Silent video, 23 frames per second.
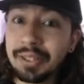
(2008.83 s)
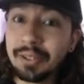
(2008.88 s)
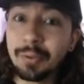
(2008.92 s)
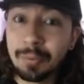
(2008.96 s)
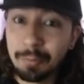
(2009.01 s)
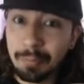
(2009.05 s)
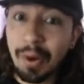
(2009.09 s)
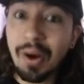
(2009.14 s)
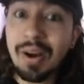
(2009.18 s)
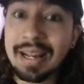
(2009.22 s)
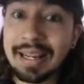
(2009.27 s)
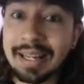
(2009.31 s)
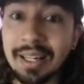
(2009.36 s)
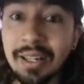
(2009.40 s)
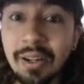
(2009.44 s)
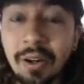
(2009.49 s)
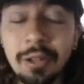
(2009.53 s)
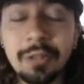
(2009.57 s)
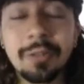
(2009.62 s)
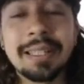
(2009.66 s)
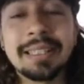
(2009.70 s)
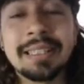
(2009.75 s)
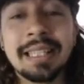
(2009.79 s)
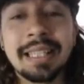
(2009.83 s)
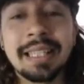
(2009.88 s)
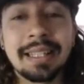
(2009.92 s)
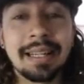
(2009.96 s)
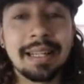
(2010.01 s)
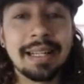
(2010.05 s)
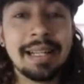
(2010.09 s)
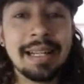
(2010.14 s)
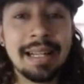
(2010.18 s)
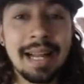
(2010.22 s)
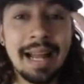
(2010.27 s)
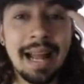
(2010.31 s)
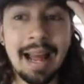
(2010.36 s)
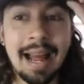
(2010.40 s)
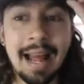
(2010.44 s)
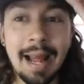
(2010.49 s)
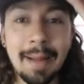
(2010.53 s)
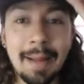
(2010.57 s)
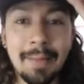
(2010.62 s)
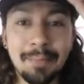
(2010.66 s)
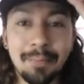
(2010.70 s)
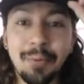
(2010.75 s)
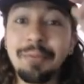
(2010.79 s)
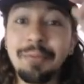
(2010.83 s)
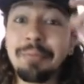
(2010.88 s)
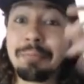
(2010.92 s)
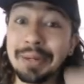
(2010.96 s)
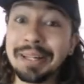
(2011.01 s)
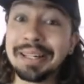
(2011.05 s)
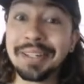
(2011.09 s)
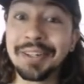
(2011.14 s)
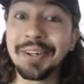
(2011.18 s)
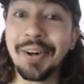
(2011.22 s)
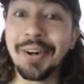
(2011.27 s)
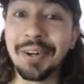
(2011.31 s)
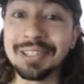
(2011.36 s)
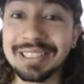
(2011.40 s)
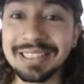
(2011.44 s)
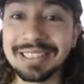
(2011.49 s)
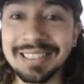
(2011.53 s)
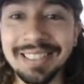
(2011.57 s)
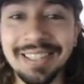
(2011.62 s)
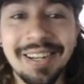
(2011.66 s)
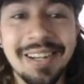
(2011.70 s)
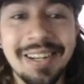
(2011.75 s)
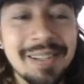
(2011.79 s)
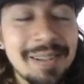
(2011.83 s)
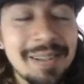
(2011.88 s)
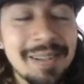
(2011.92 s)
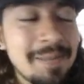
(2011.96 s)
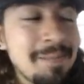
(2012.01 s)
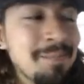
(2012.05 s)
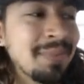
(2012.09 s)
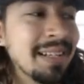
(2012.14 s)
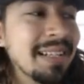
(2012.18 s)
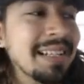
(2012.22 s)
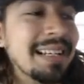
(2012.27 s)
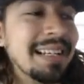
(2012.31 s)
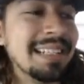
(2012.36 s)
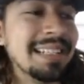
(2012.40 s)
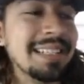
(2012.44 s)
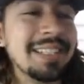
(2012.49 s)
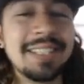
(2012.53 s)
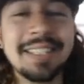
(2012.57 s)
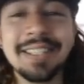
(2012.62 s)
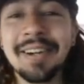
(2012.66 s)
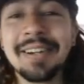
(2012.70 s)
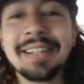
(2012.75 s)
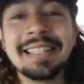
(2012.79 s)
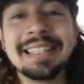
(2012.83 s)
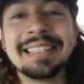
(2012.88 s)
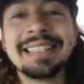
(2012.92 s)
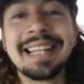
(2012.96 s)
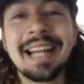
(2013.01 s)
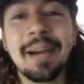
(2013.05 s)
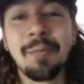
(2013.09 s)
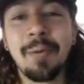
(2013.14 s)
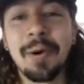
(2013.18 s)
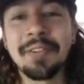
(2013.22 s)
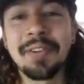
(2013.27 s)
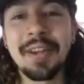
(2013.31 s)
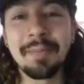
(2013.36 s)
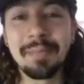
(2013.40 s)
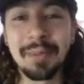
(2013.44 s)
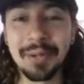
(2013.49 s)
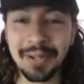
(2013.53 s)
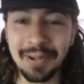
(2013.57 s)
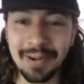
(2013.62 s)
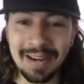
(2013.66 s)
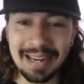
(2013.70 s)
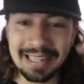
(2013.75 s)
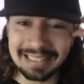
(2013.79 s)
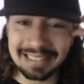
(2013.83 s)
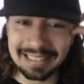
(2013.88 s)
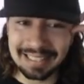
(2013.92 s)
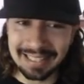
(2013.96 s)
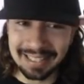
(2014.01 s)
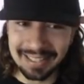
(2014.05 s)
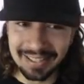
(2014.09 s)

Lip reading: buying a lottery ticket with pretty good odds. You only need to get one number correct.